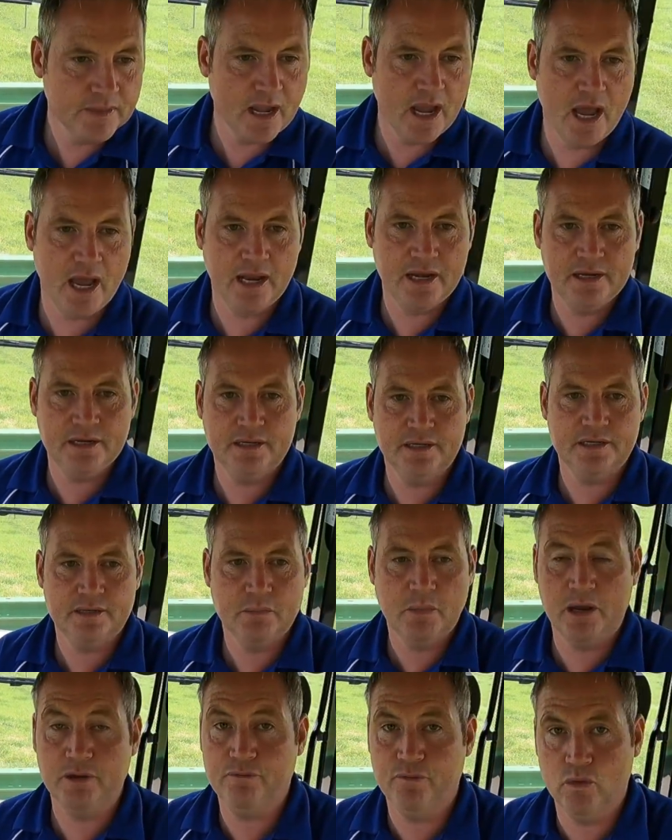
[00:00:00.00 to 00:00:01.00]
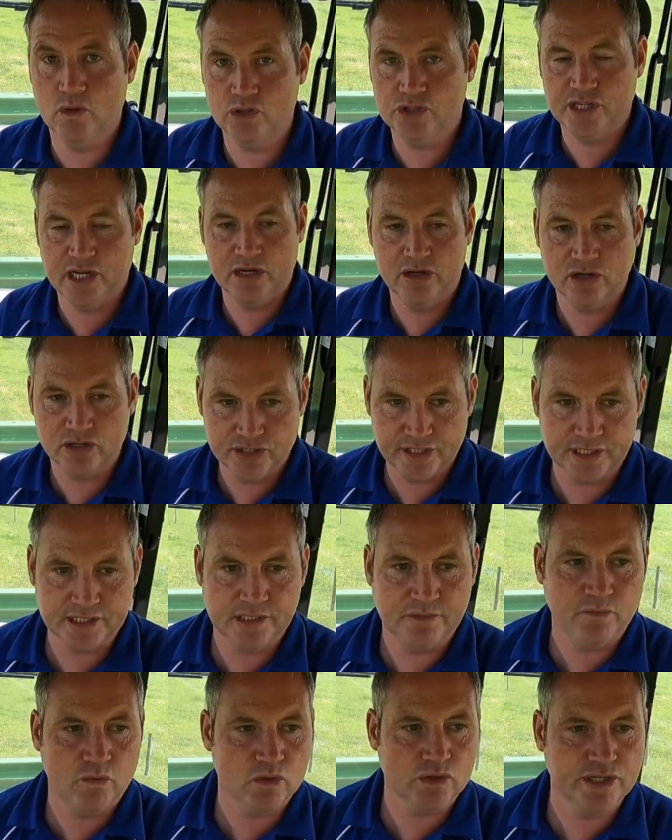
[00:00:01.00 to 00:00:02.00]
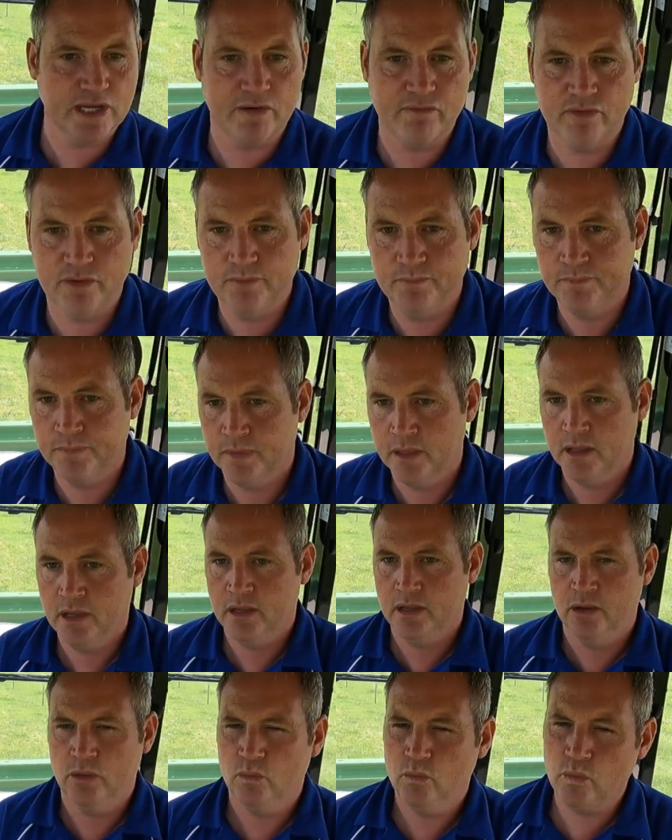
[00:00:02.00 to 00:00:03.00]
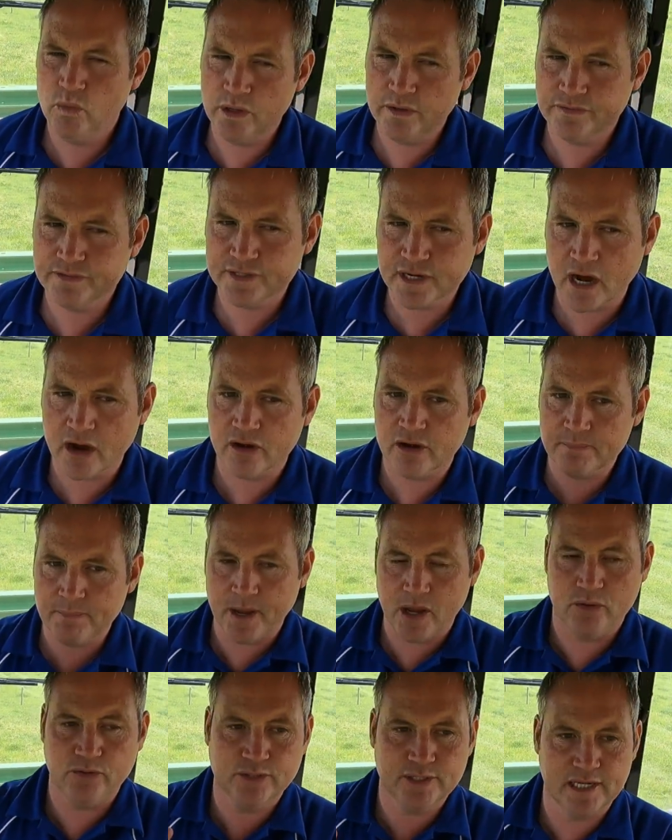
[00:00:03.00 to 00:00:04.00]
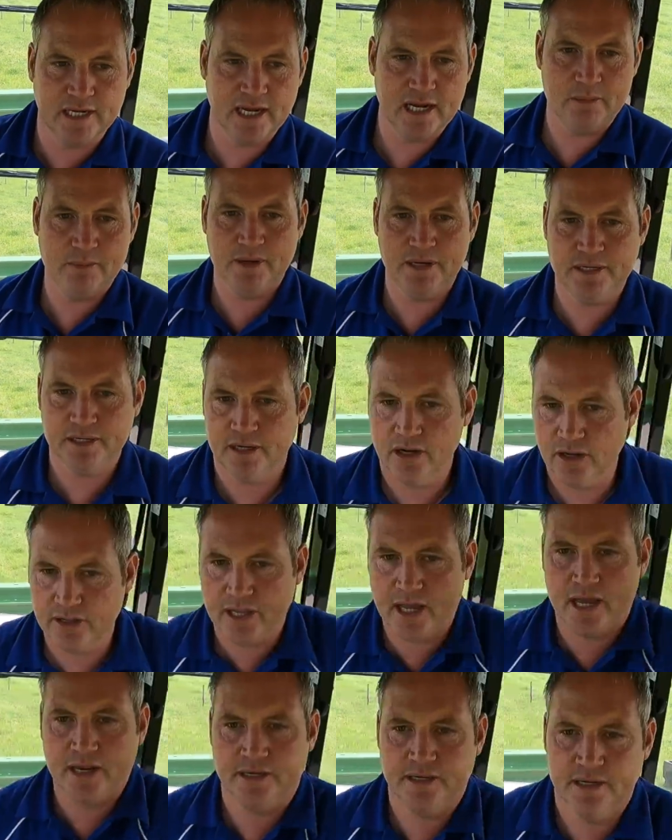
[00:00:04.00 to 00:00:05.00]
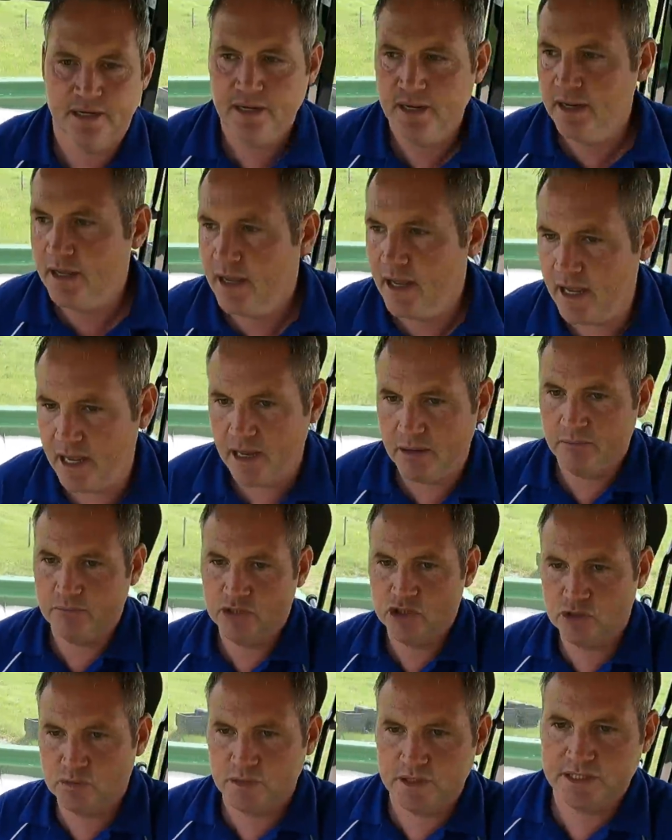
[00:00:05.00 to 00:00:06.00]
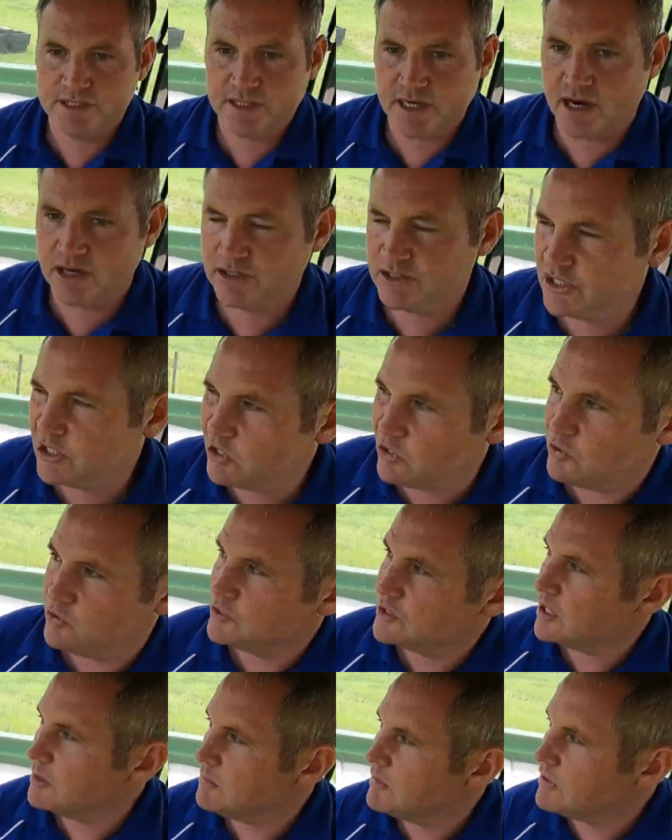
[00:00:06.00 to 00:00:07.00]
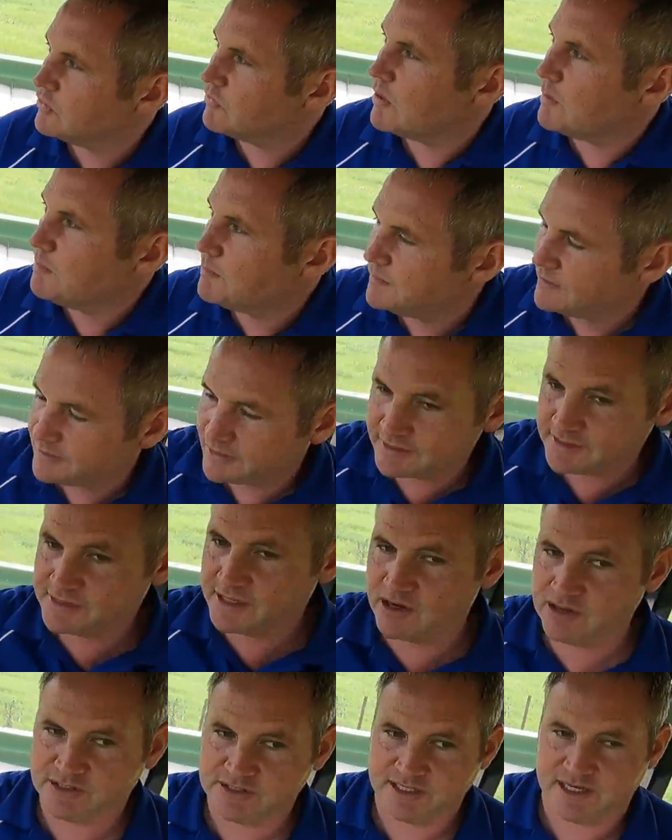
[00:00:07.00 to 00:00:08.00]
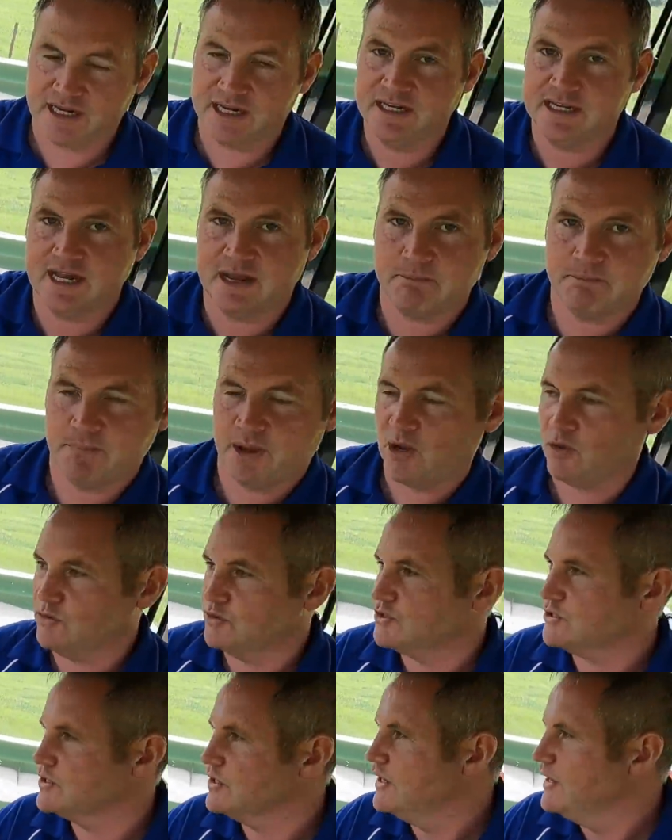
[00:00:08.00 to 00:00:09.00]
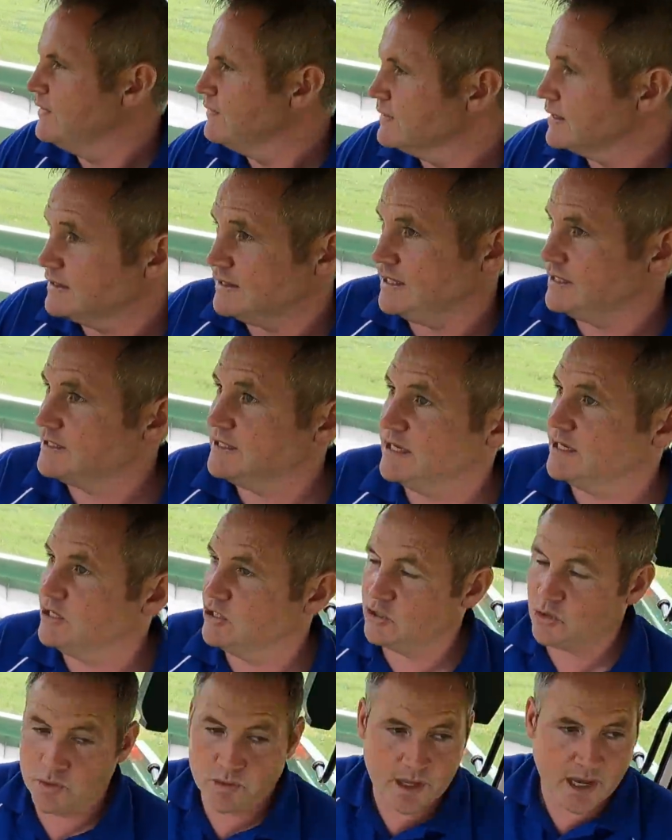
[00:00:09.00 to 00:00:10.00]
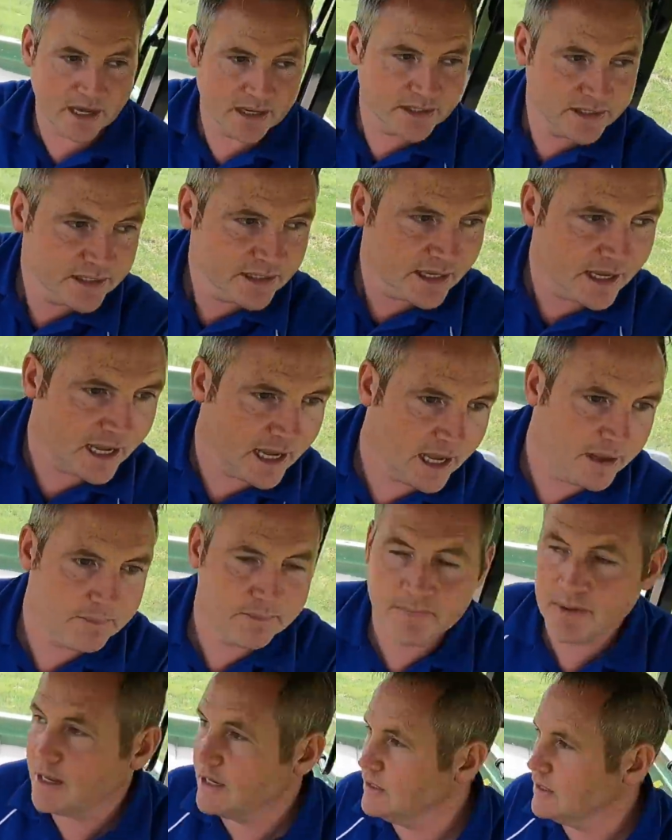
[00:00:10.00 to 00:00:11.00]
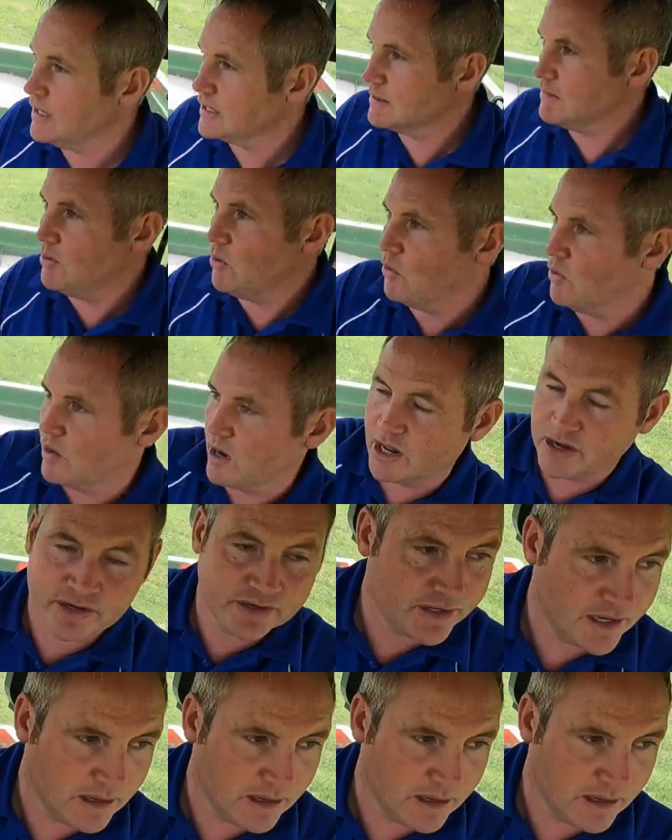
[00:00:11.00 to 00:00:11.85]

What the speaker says: and my 4-cylinder 64.7 would have started to bounce a little bit on that. Just when it starts to lose a little bit of grip, it starts to get into that bounce. This didn't do that. I had the mower on it